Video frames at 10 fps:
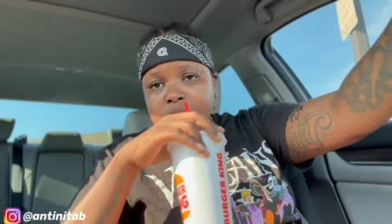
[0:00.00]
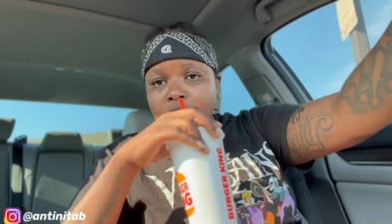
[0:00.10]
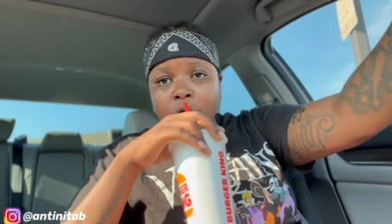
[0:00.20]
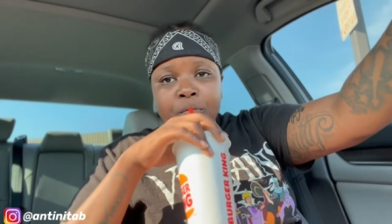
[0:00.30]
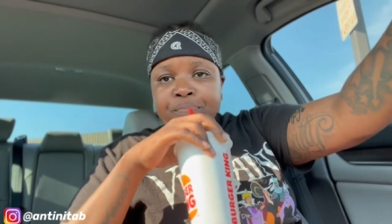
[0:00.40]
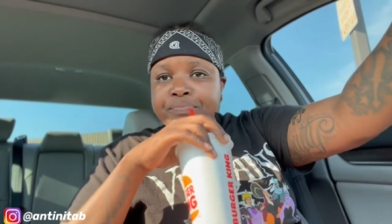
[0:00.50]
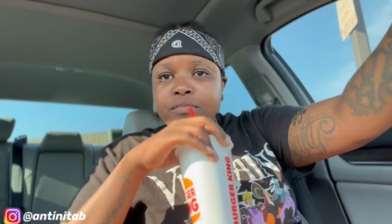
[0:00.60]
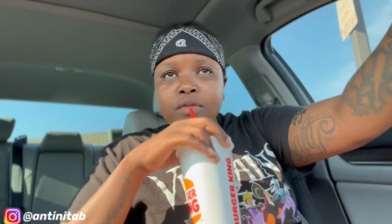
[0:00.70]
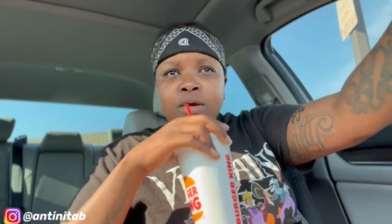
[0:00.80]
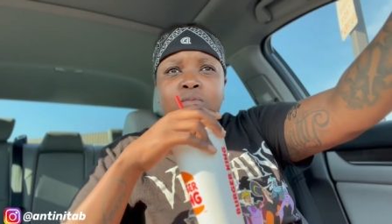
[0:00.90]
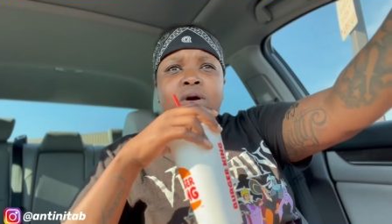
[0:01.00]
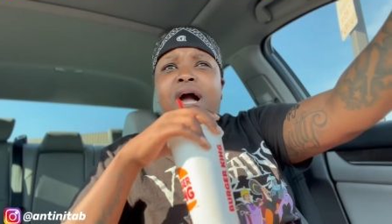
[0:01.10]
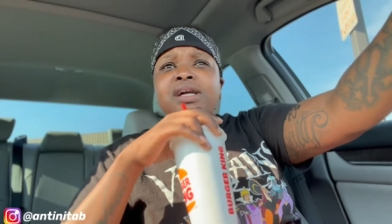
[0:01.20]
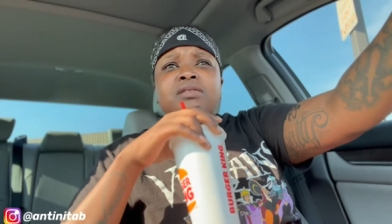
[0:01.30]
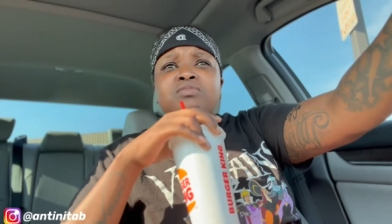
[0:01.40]
So
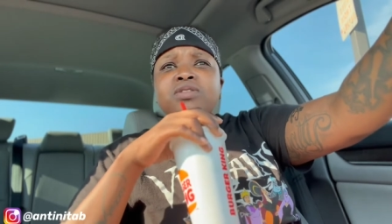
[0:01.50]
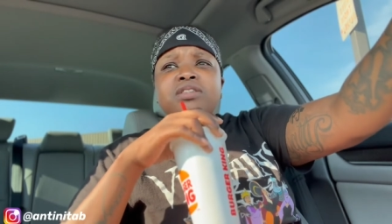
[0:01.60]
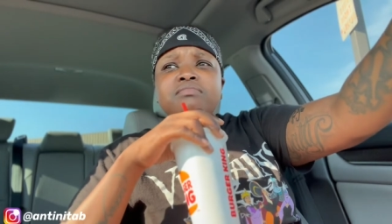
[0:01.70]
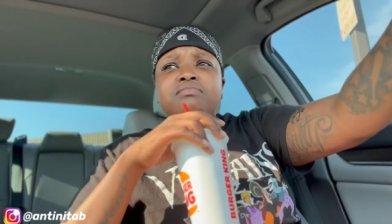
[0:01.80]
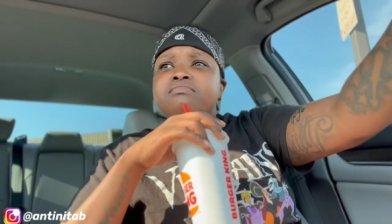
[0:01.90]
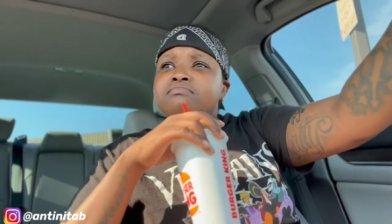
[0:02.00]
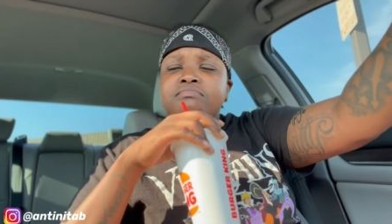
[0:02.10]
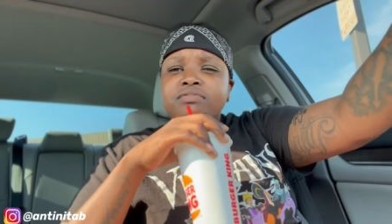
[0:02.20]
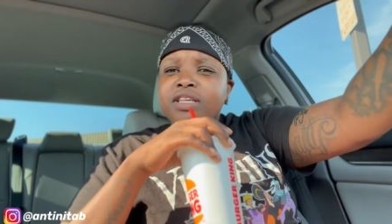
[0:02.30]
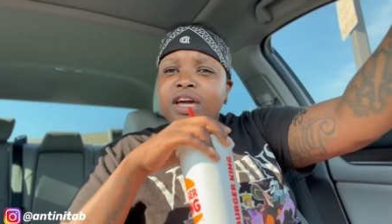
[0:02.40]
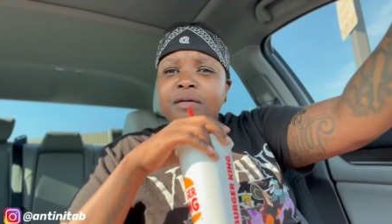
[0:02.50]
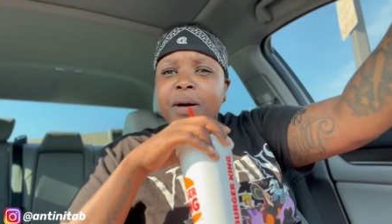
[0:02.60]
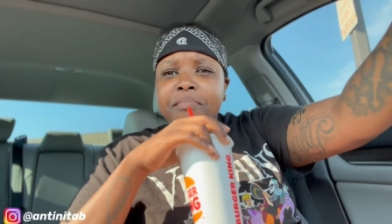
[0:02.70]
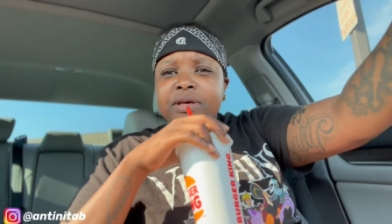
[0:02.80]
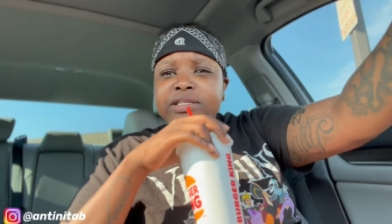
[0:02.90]
I didn't really care
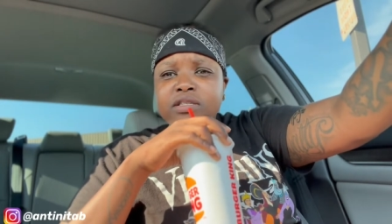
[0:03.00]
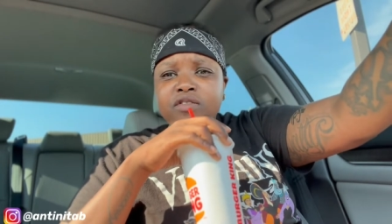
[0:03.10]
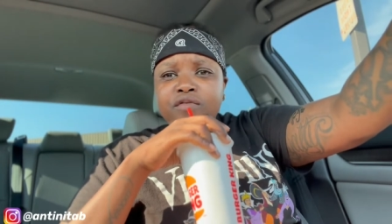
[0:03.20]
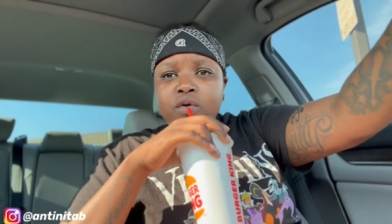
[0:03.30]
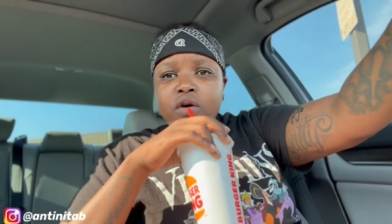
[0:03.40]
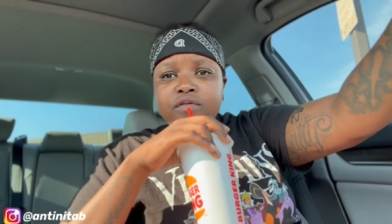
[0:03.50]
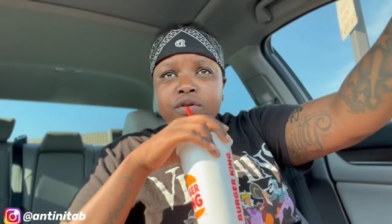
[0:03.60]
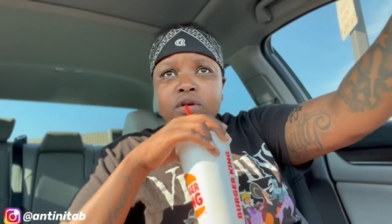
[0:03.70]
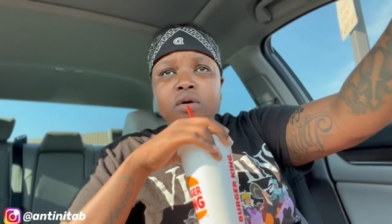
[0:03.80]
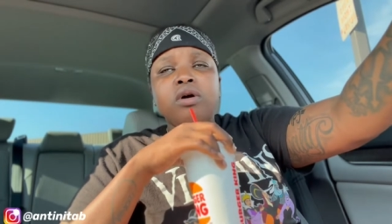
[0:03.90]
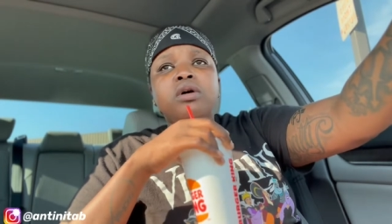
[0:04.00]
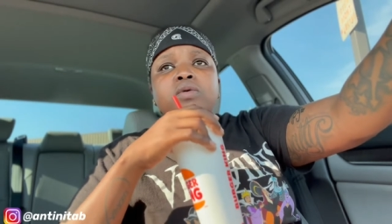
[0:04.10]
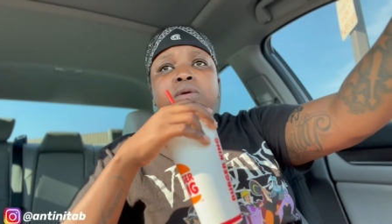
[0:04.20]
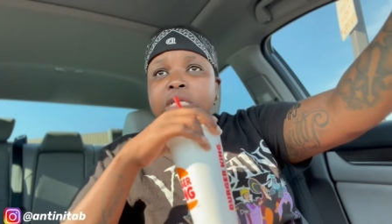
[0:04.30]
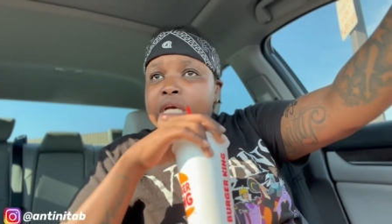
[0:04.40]
about missing the fourth. You know,
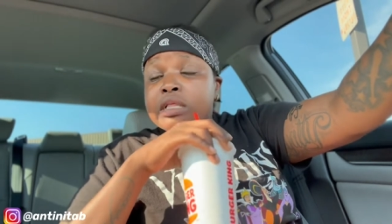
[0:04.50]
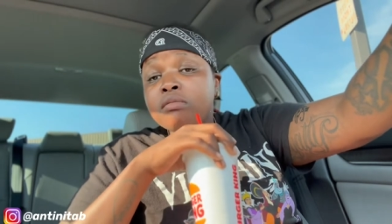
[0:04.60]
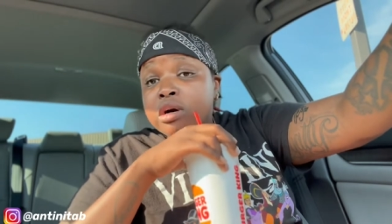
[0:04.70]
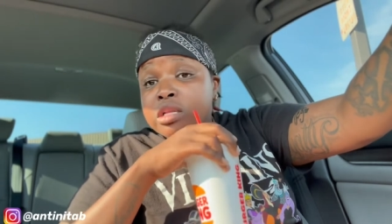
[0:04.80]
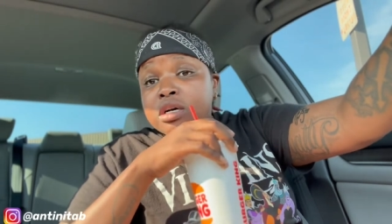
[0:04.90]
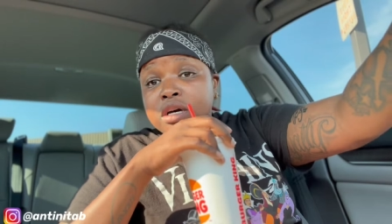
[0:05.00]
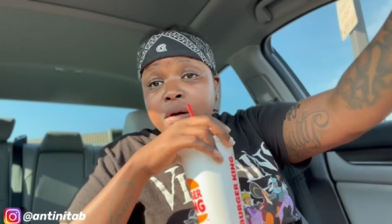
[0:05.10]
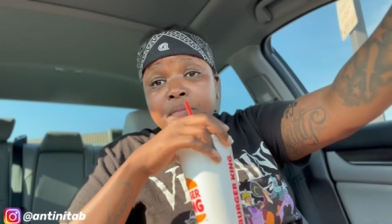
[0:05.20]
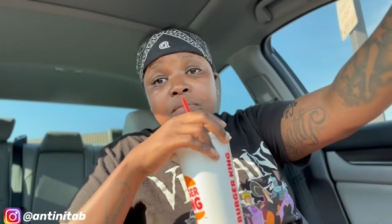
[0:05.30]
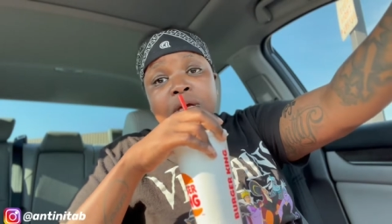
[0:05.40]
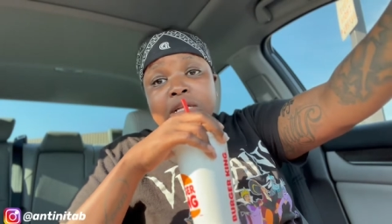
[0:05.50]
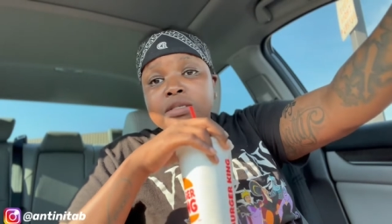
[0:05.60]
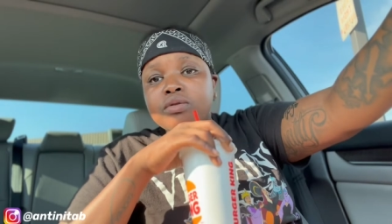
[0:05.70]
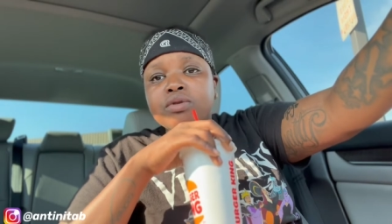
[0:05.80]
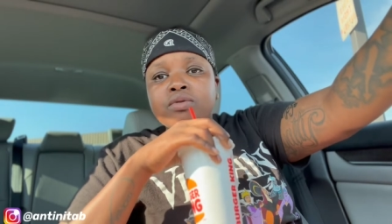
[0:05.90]
we did throw a little couple
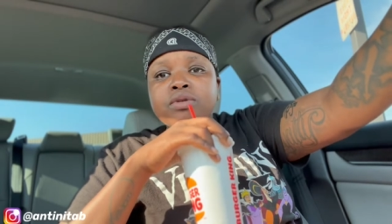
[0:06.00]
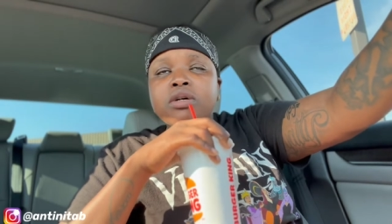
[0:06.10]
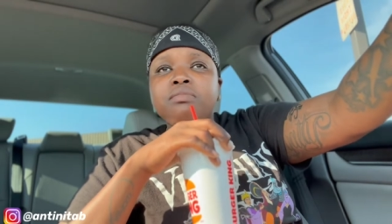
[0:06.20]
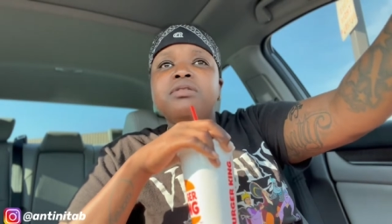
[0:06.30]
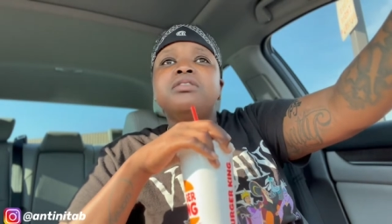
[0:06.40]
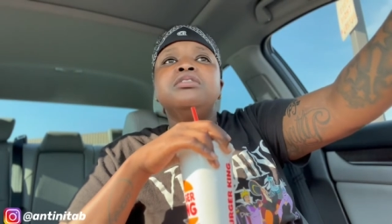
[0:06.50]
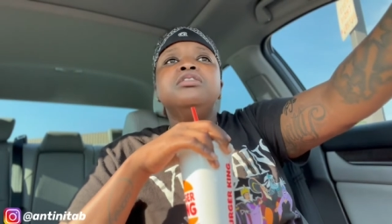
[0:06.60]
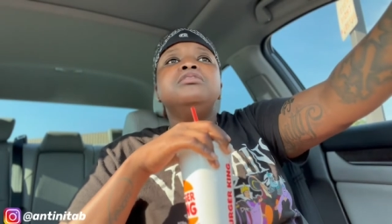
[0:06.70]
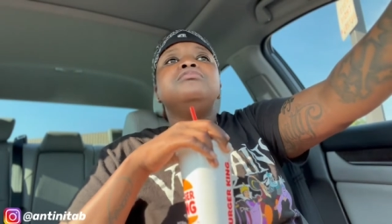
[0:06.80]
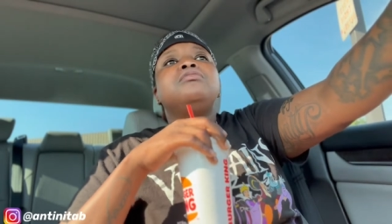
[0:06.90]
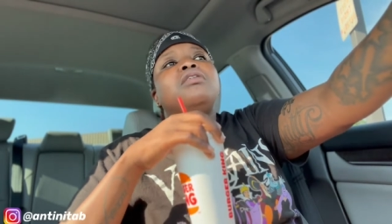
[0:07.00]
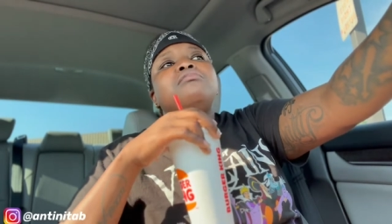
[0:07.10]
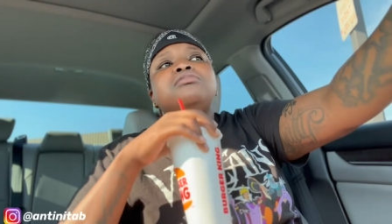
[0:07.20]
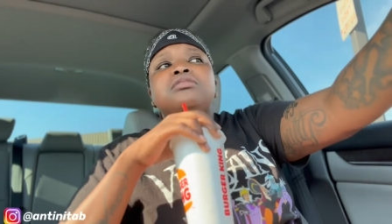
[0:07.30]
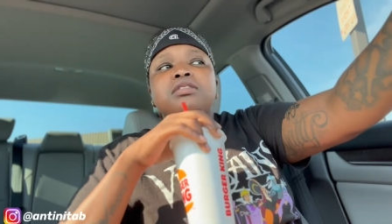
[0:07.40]
meats on the grill, but you know, I
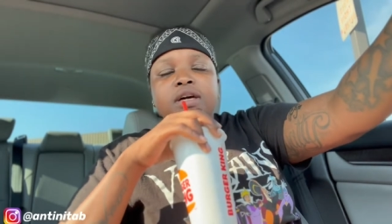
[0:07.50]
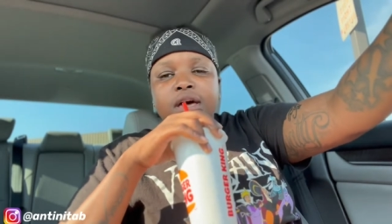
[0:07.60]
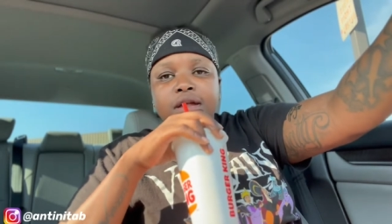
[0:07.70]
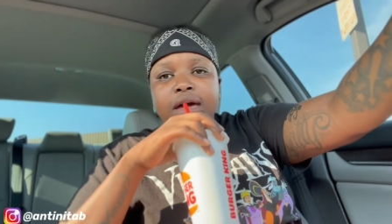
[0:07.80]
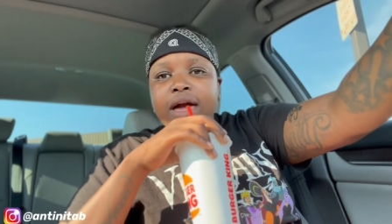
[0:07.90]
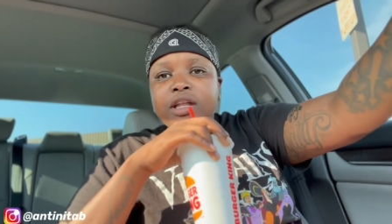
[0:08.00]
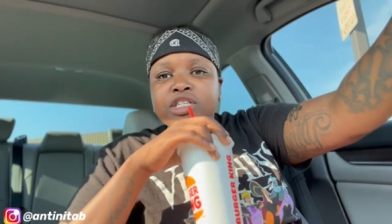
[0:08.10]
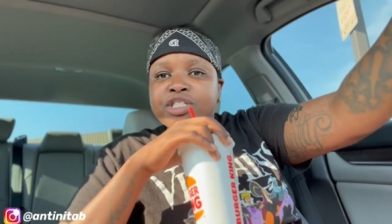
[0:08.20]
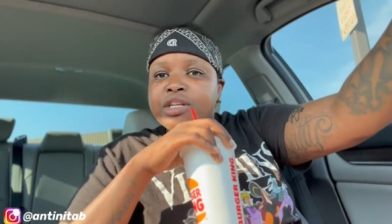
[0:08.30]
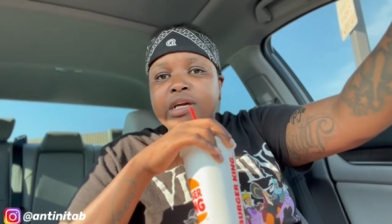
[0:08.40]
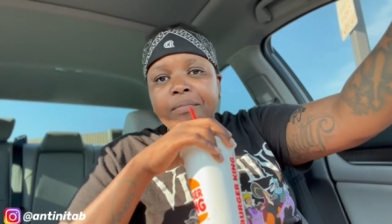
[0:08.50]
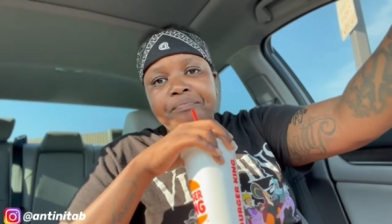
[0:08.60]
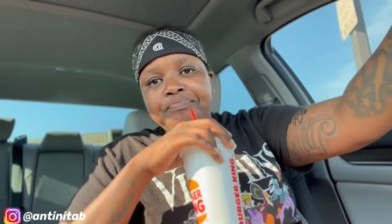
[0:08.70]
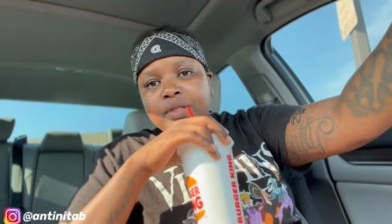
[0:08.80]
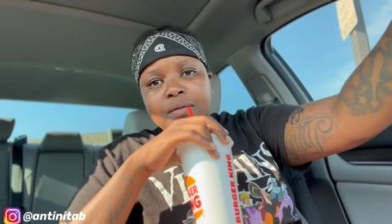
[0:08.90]
was still kind of allergenic.
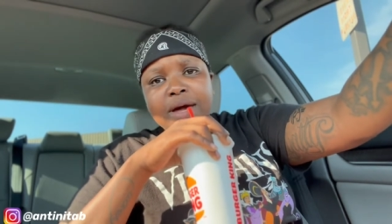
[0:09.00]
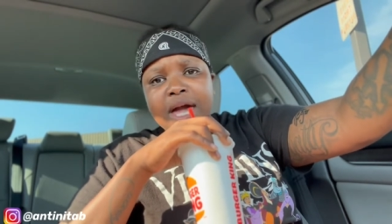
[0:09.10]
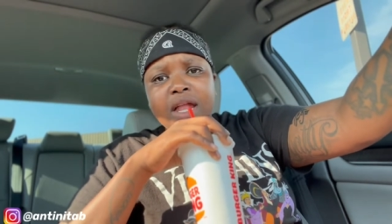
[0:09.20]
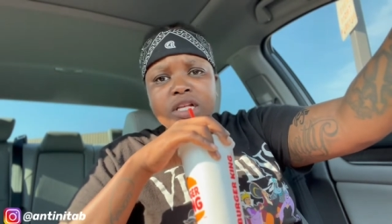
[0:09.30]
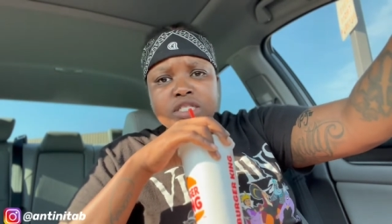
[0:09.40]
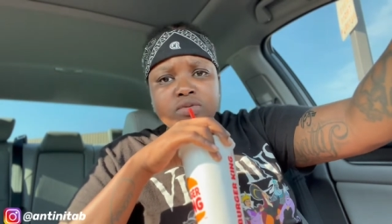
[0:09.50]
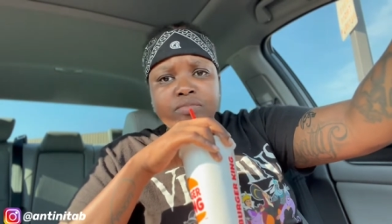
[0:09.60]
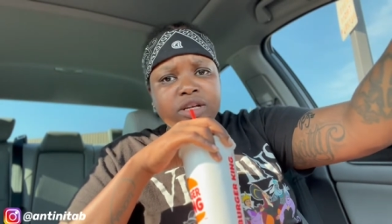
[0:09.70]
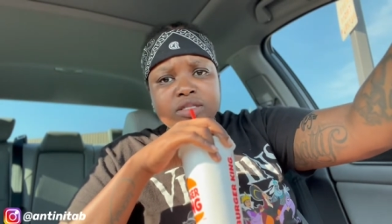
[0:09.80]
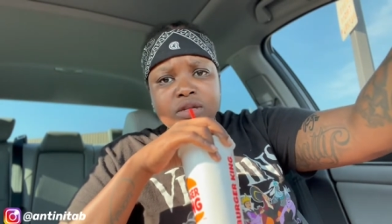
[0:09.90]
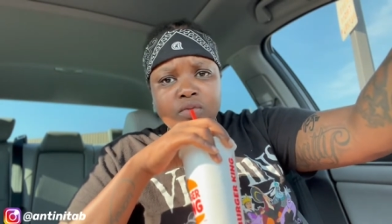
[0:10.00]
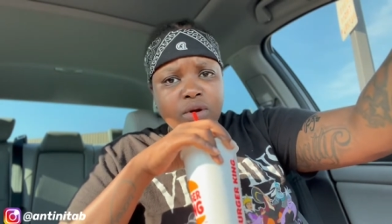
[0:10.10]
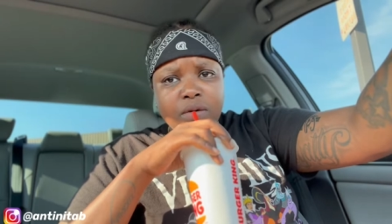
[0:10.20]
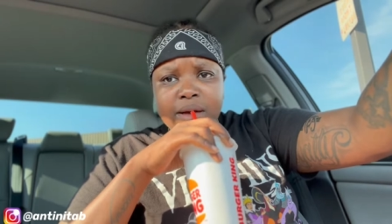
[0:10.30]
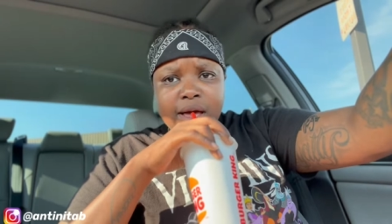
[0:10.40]
My allergies messing up
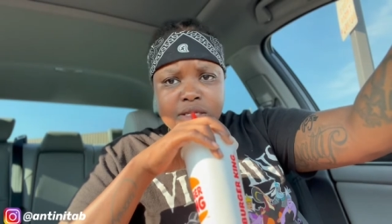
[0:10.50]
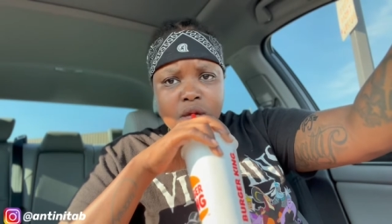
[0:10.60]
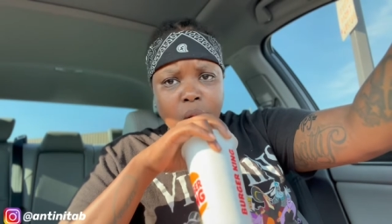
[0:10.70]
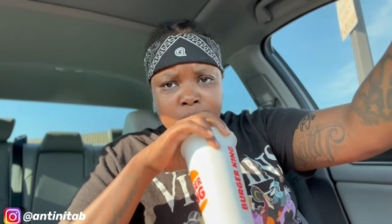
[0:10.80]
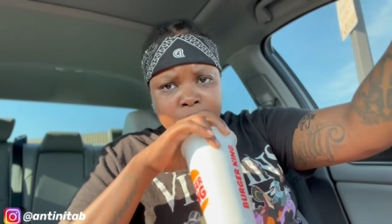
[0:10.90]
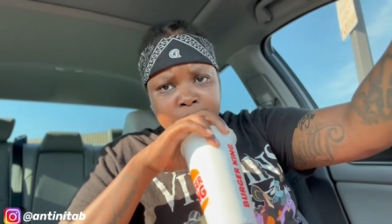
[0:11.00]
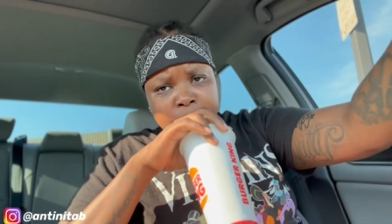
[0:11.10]
real bad, so